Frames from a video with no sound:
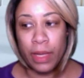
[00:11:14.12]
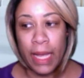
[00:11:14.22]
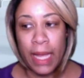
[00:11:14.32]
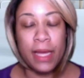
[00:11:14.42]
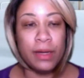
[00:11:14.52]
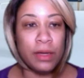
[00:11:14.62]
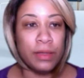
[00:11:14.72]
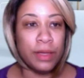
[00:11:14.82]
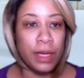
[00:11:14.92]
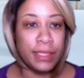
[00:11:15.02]

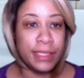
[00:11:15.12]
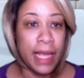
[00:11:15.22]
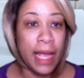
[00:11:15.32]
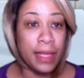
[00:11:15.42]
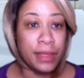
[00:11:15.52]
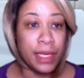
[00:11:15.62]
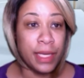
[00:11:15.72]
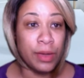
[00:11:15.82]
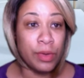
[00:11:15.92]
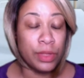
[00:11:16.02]
a sad
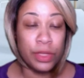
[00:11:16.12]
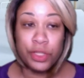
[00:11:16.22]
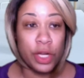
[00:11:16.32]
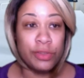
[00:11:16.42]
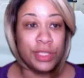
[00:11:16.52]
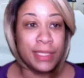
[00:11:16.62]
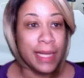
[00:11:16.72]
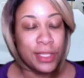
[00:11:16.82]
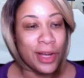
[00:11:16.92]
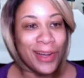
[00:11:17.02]
thing, the church is
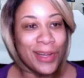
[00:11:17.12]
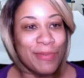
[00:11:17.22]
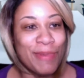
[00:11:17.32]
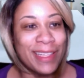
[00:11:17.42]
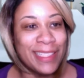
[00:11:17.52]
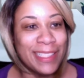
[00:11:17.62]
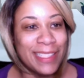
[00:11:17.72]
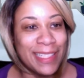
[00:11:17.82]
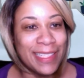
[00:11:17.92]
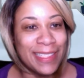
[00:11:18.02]
not talking about
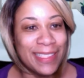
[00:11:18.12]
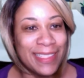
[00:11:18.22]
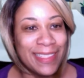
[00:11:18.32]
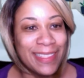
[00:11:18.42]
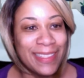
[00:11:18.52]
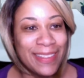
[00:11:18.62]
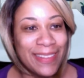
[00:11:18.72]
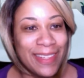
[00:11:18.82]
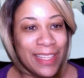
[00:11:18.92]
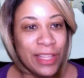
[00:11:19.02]
these things.
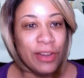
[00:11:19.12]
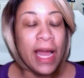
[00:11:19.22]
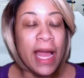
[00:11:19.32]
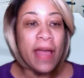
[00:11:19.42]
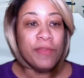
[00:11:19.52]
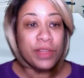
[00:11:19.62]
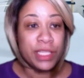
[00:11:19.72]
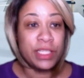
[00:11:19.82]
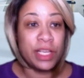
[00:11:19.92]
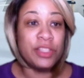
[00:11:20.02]
They're not having
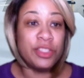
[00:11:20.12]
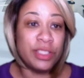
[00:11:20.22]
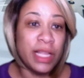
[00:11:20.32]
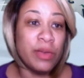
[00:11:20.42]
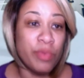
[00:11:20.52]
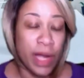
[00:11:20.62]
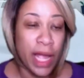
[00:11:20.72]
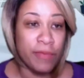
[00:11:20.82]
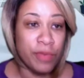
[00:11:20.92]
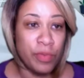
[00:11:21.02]
discussions like we're
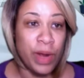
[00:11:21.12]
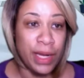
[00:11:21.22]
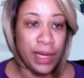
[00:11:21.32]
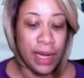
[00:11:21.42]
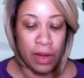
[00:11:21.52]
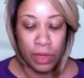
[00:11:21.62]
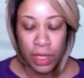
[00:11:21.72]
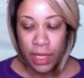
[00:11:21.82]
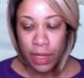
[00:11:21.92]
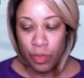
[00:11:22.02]
having right now.
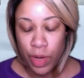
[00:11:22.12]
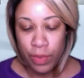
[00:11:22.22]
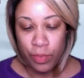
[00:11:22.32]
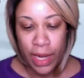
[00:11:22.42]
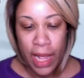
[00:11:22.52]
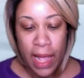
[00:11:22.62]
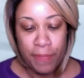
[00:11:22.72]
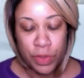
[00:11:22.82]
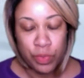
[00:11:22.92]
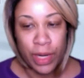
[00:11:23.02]
What
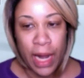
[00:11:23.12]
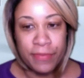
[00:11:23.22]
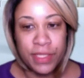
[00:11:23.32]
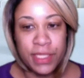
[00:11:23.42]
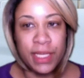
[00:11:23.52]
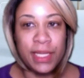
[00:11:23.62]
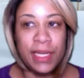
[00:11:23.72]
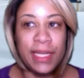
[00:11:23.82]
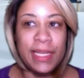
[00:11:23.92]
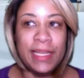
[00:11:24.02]
happens, what I've
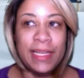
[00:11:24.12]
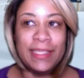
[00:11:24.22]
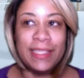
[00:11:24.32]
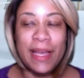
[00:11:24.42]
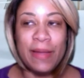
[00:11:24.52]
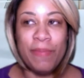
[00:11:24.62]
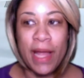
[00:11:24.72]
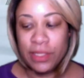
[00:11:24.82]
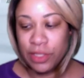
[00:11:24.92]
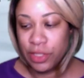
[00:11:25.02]
seen is, and
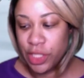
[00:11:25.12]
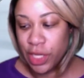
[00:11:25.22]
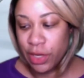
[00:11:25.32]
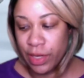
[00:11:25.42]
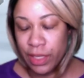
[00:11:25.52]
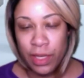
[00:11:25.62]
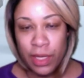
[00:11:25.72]
Pastor Sharon,